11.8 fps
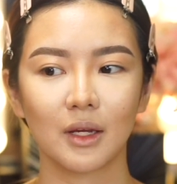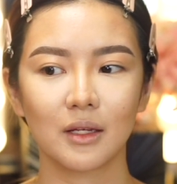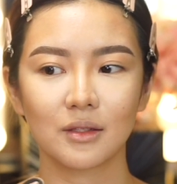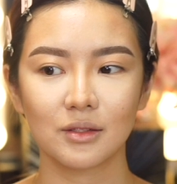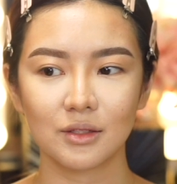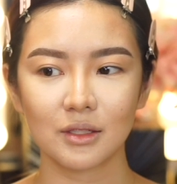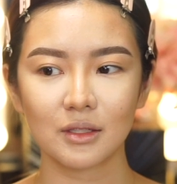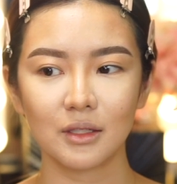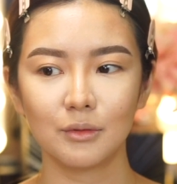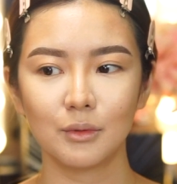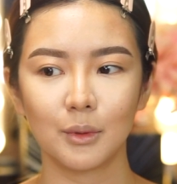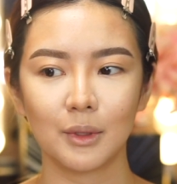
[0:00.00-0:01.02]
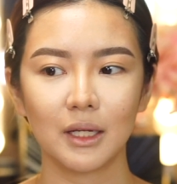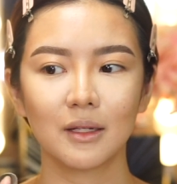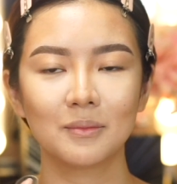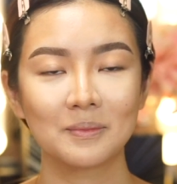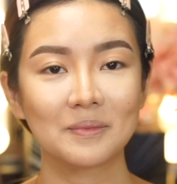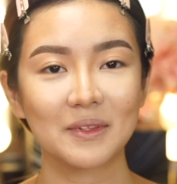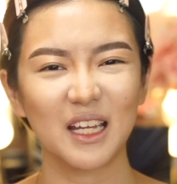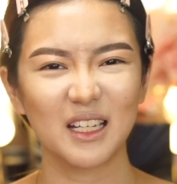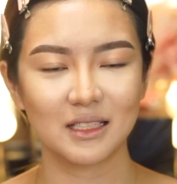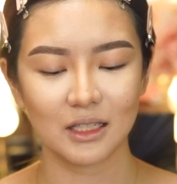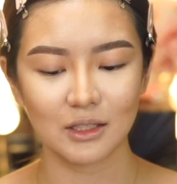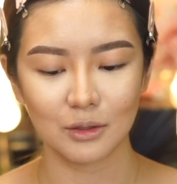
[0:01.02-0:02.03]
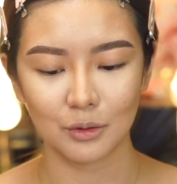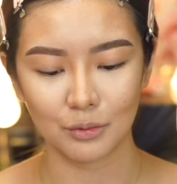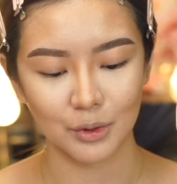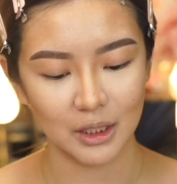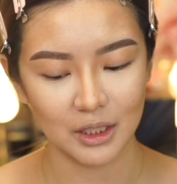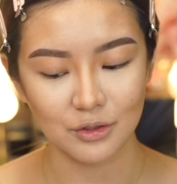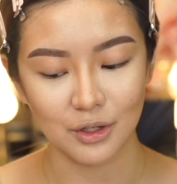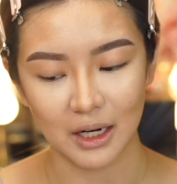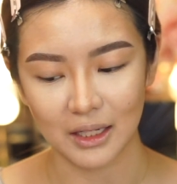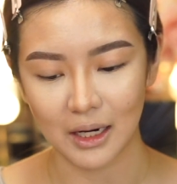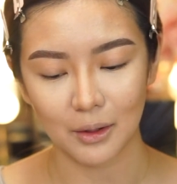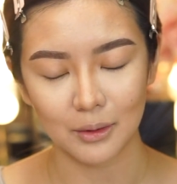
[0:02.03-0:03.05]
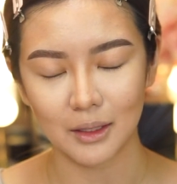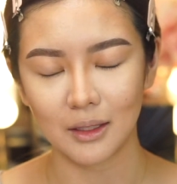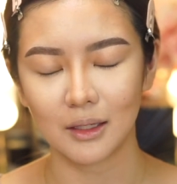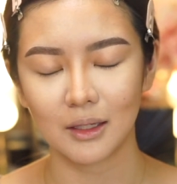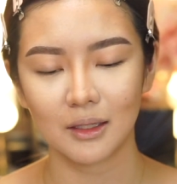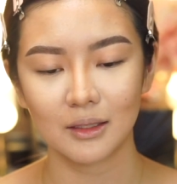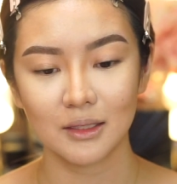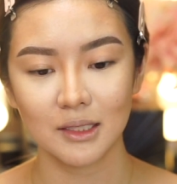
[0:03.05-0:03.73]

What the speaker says: It's just gonna ruin it. It does look really dry now. Ugh.